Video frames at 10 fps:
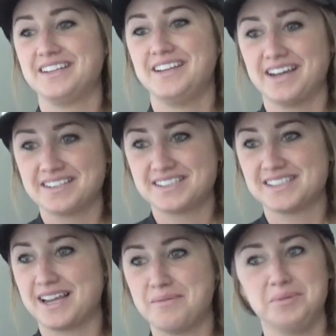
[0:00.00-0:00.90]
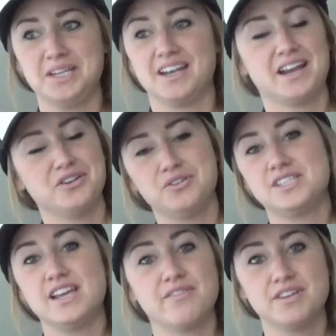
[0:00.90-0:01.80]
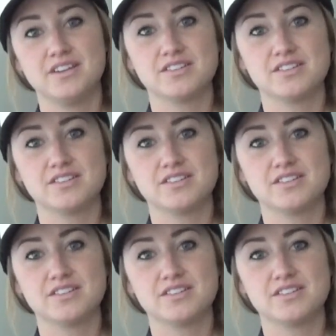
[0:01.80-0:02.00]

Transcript: Yes, I mean, you see everything